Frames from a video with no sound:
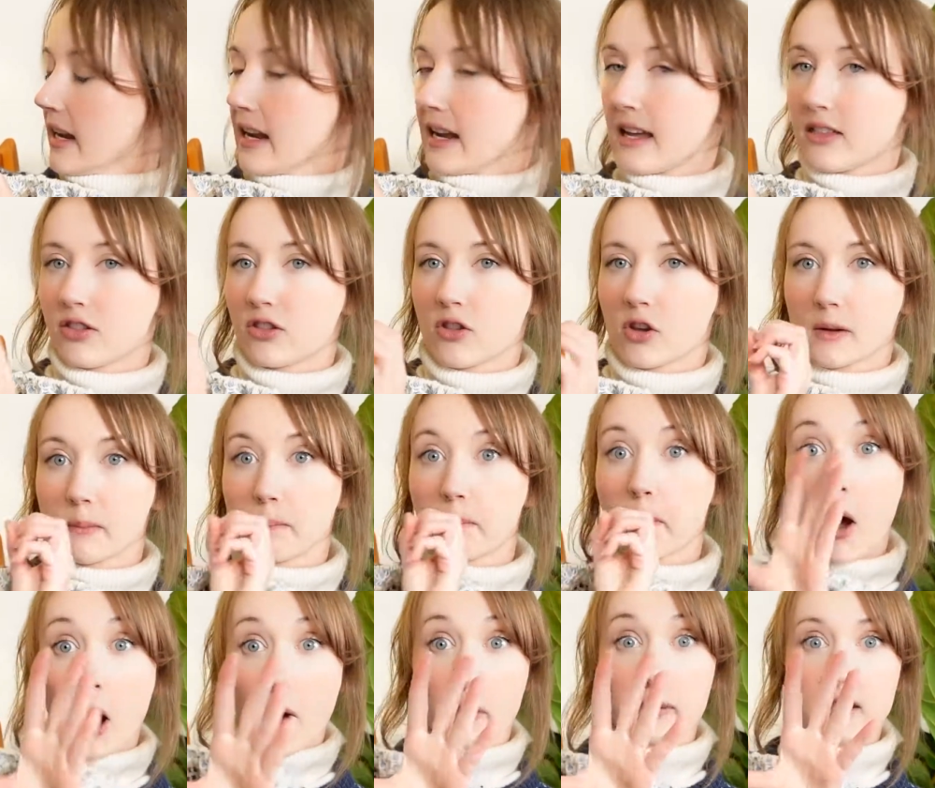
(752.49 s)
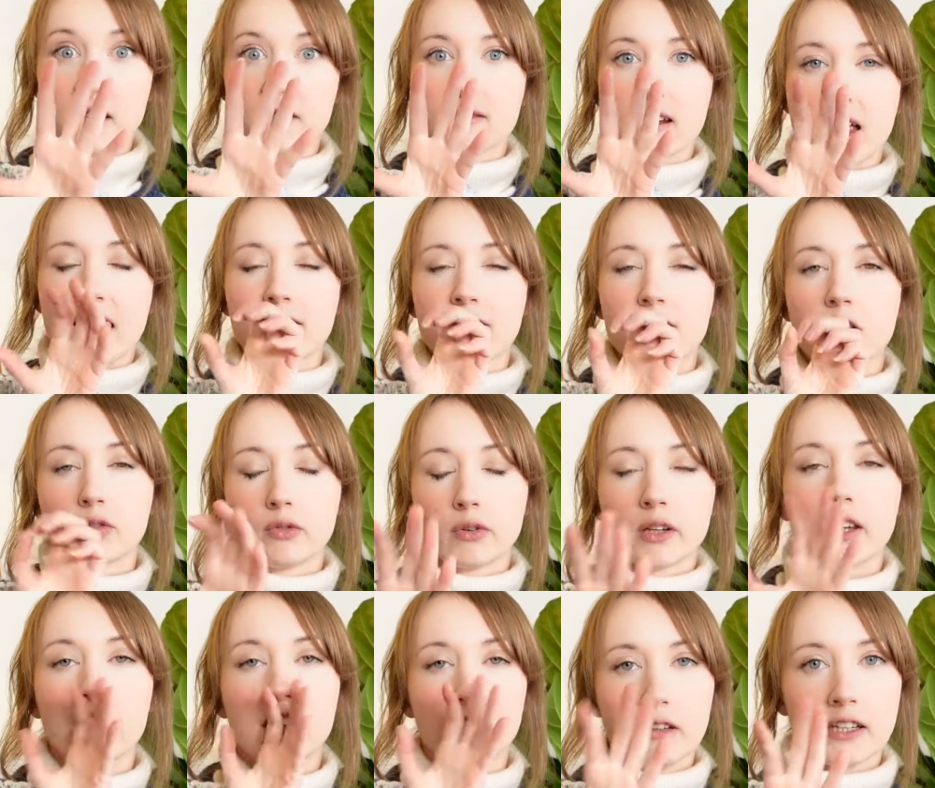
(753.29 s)
the pops of navy are
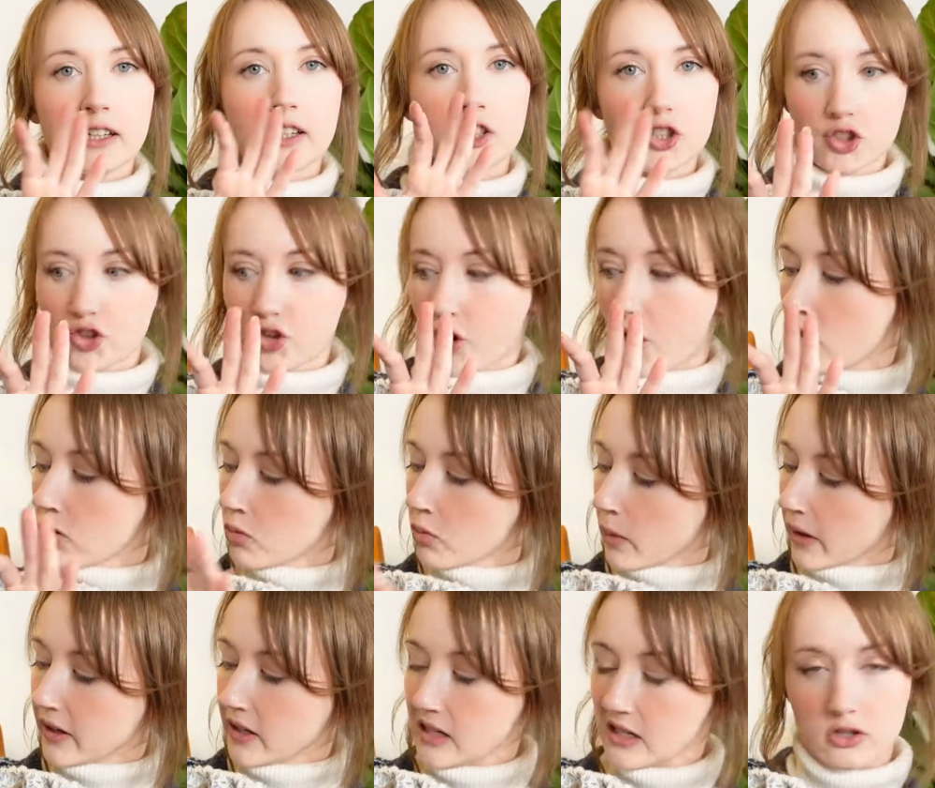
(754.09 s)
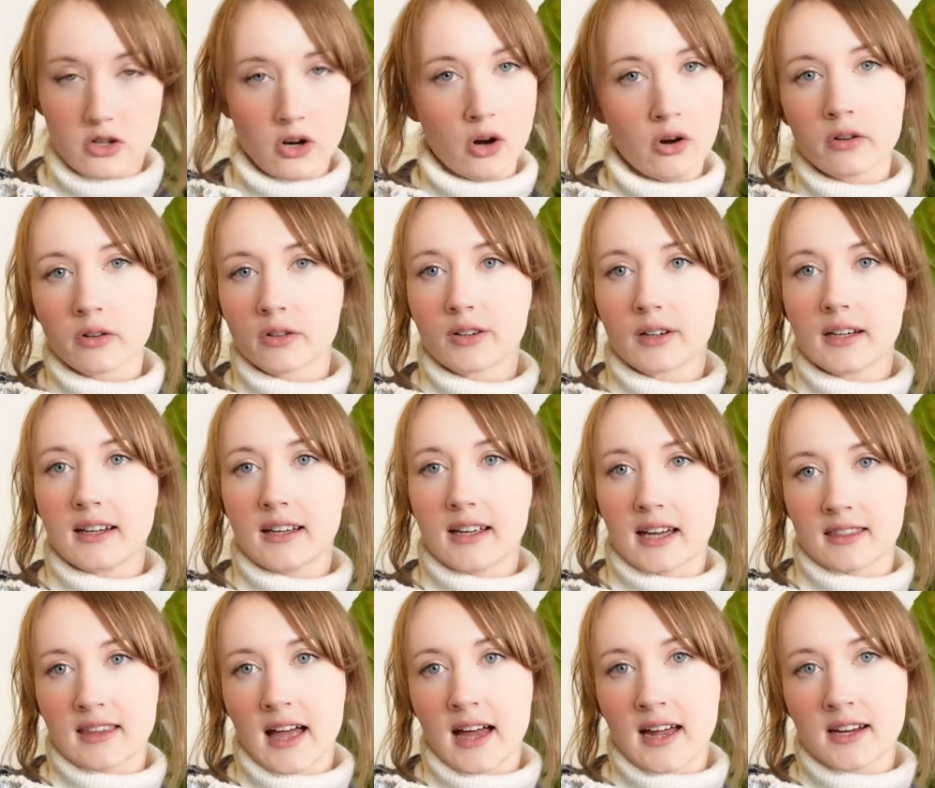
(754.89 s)
really, really strong, where you don't
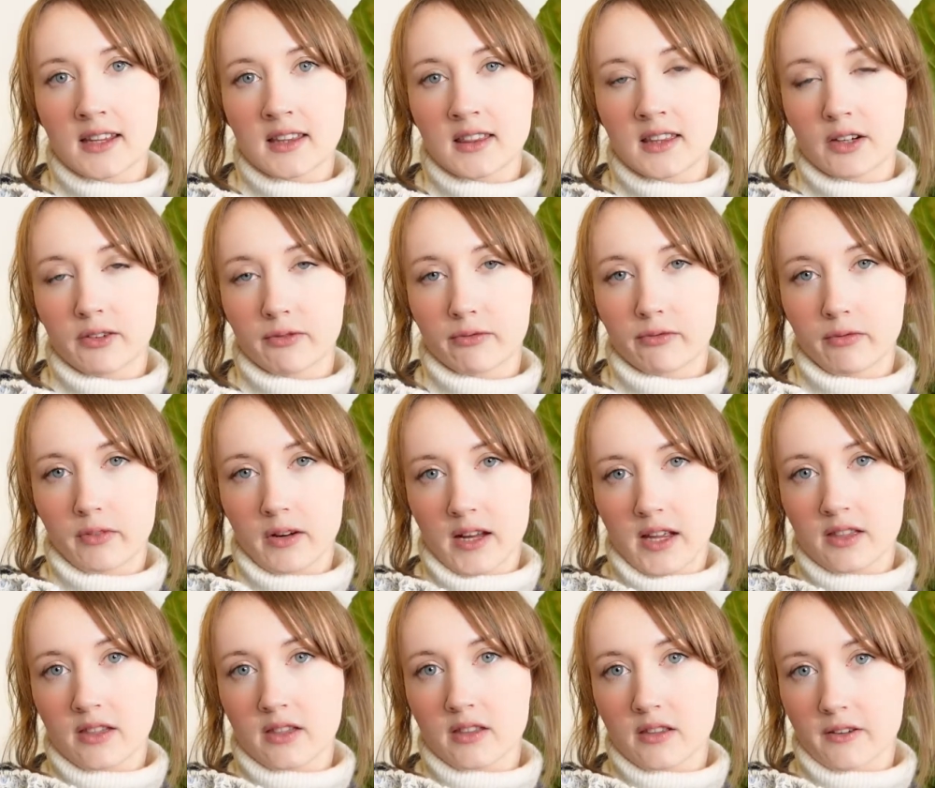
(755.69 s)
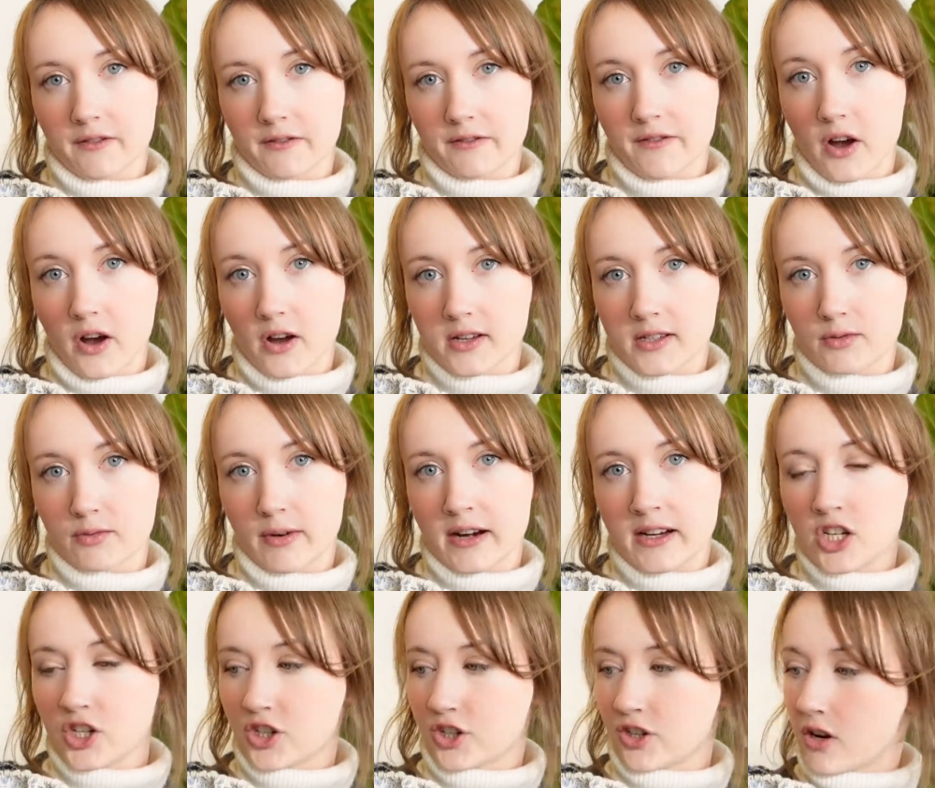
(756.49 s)
get that in the first
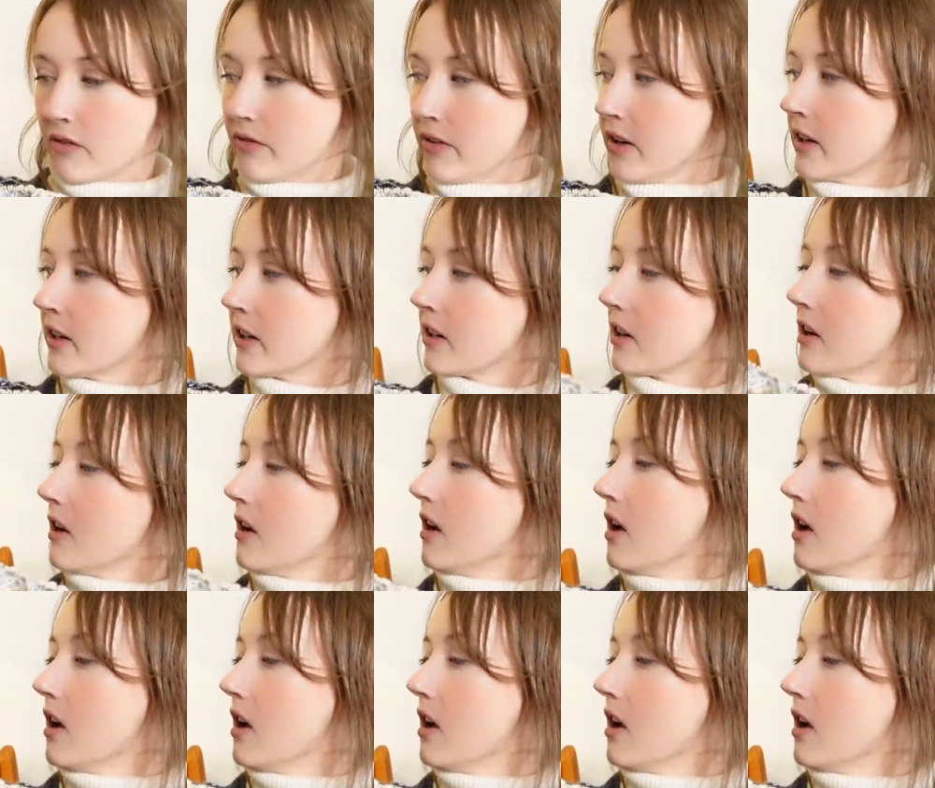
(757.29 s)
rendition of it.